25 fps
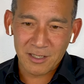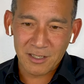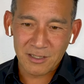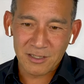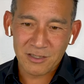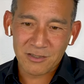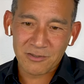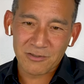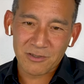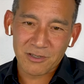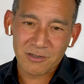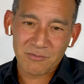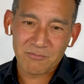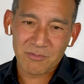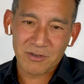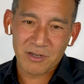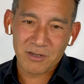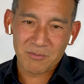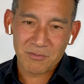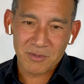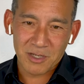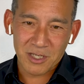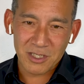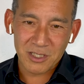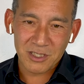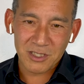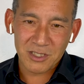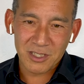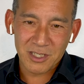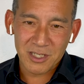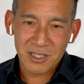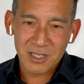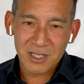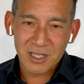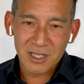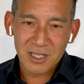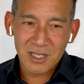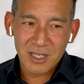history, pretty much.
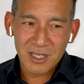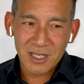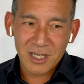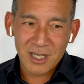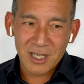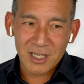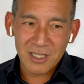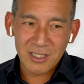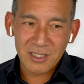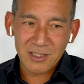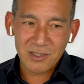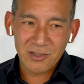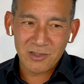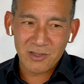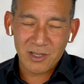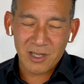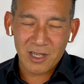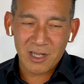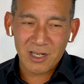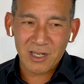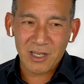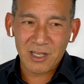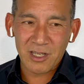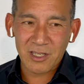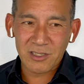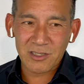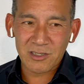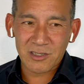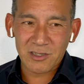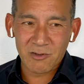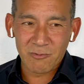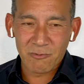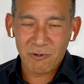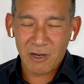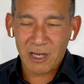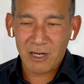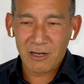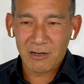And so, and he's
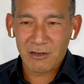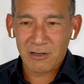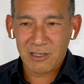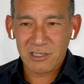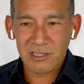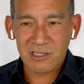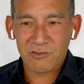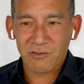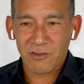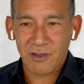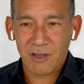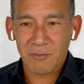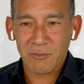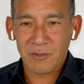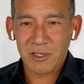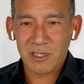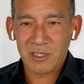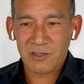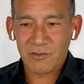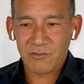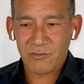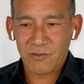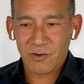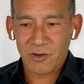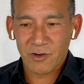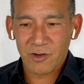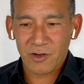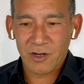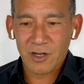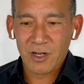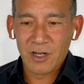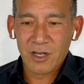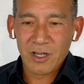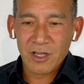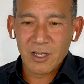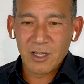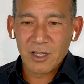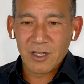the writer. He's famous for
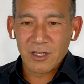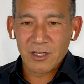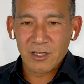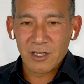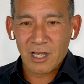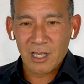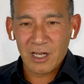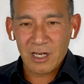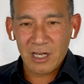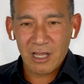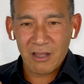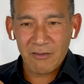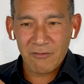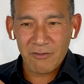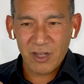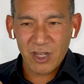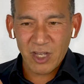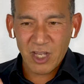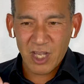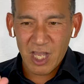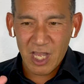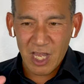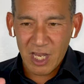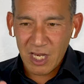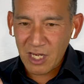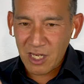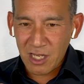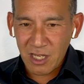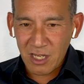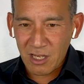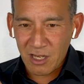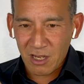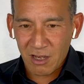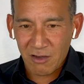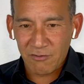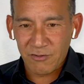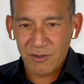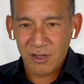not having
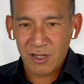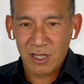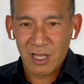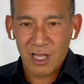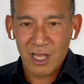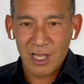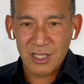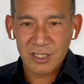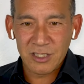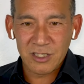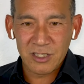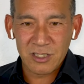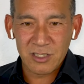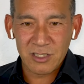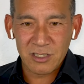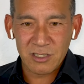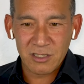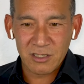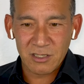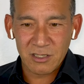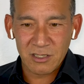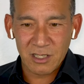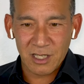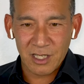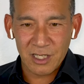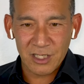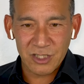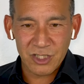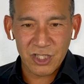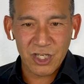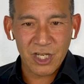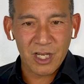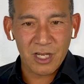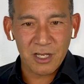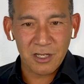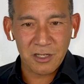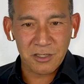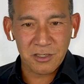any of the lines like
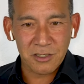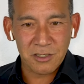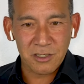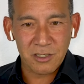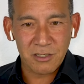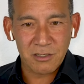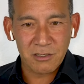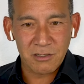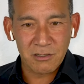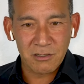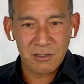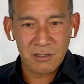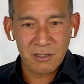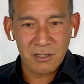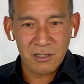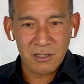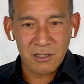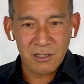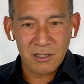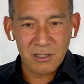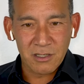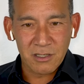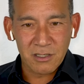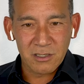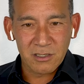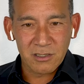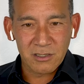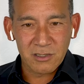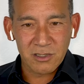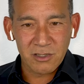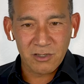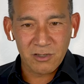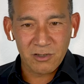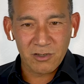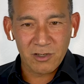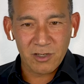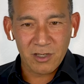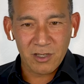changed. Mm.
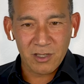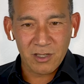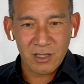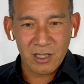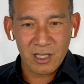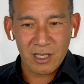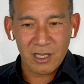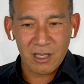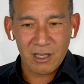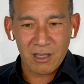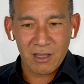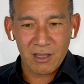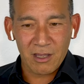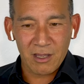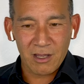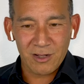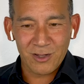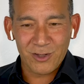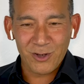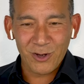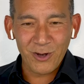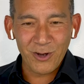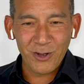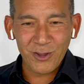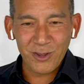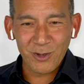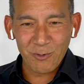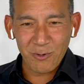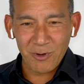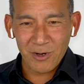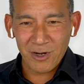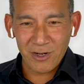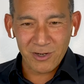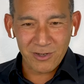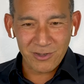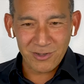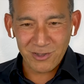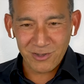So, like during the
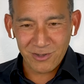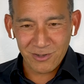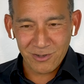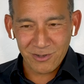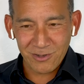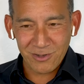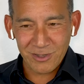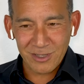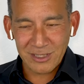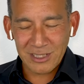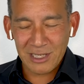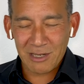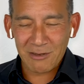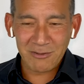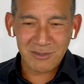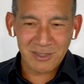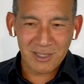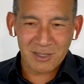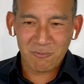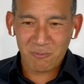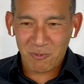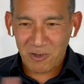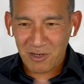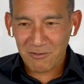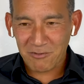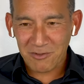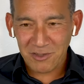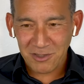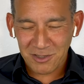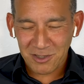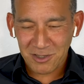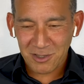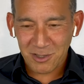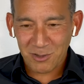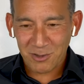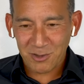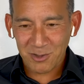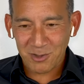rehearsal, because I was in one of his
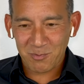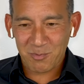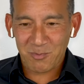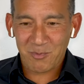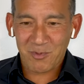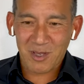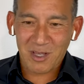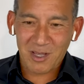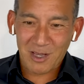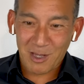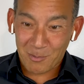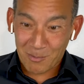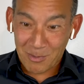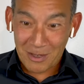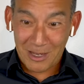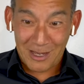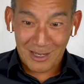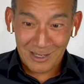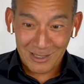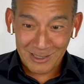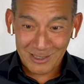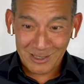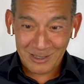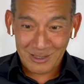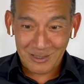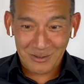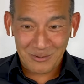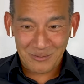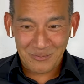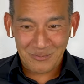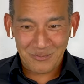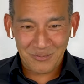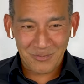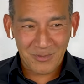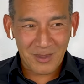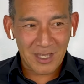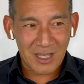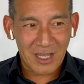shows in the past.
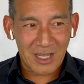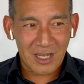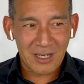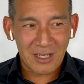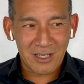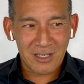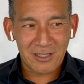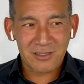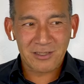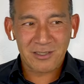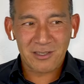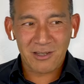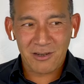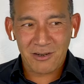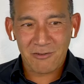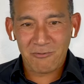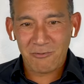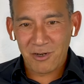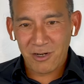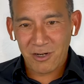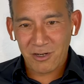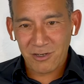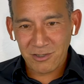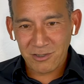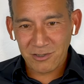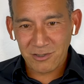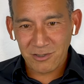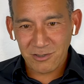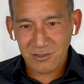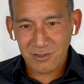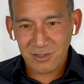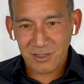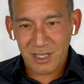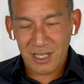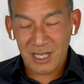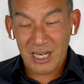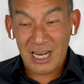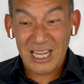Yeah. Right. And he's there at
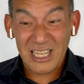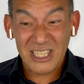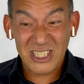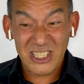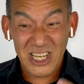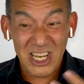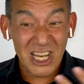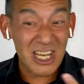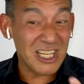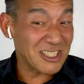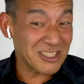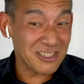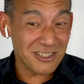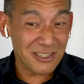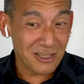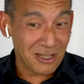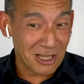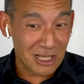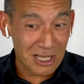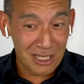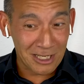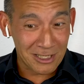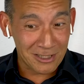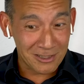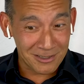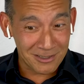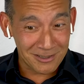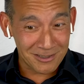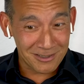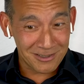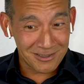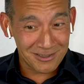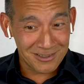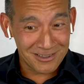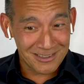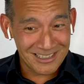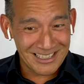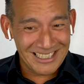rehearsals, and I changed the lines
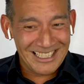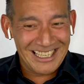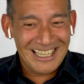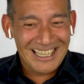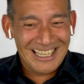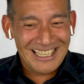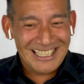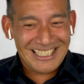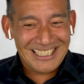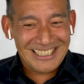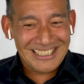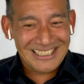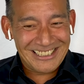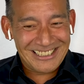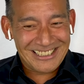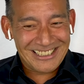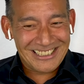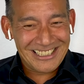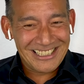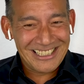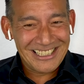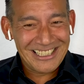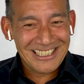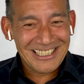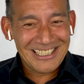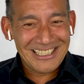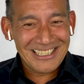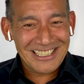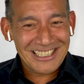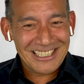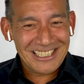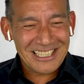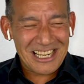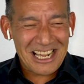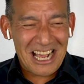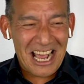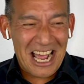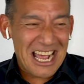because
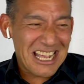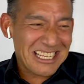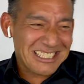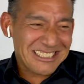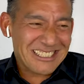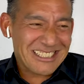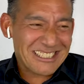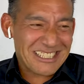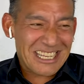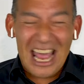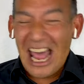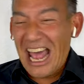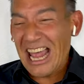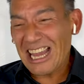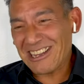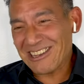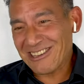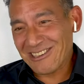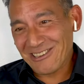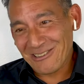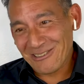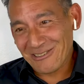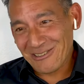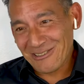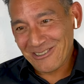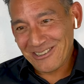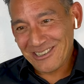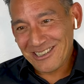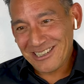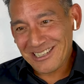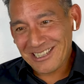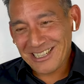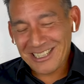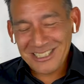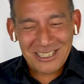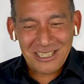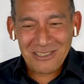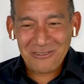I just had to,
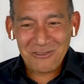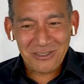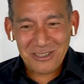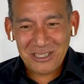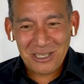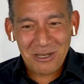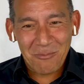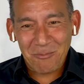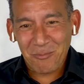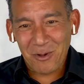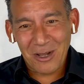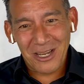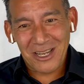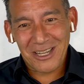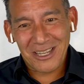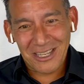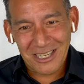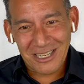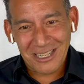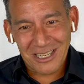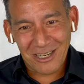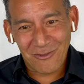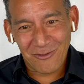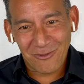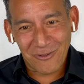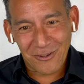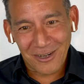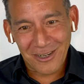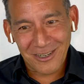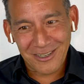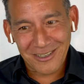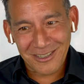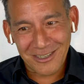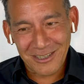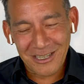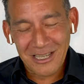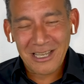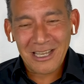because it was completely different.
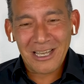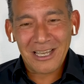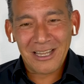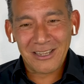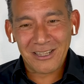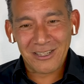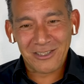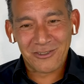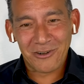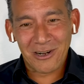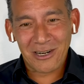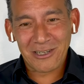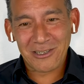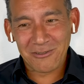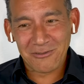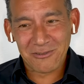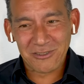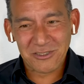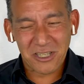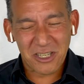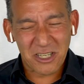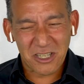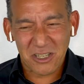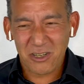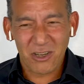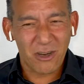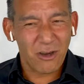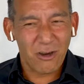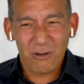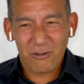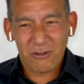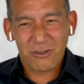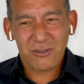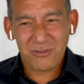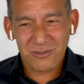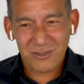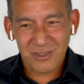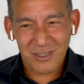And the director was like, "Go,
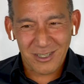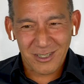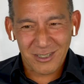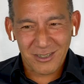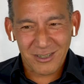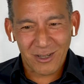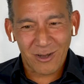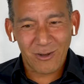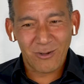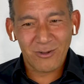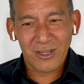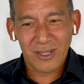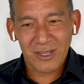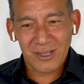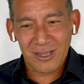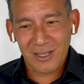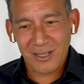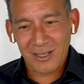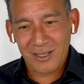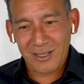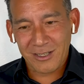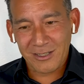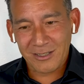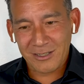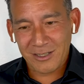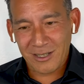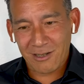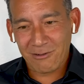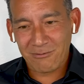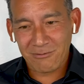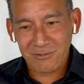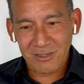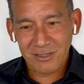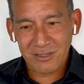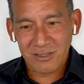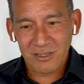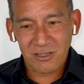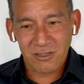Eugene." The only thing he said
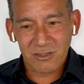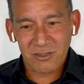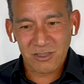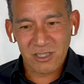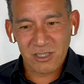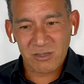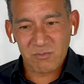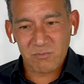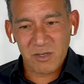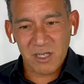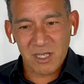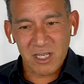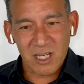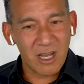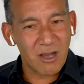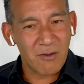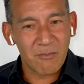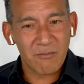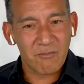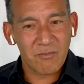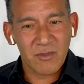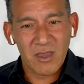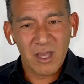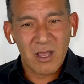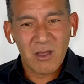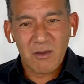was, you know, just become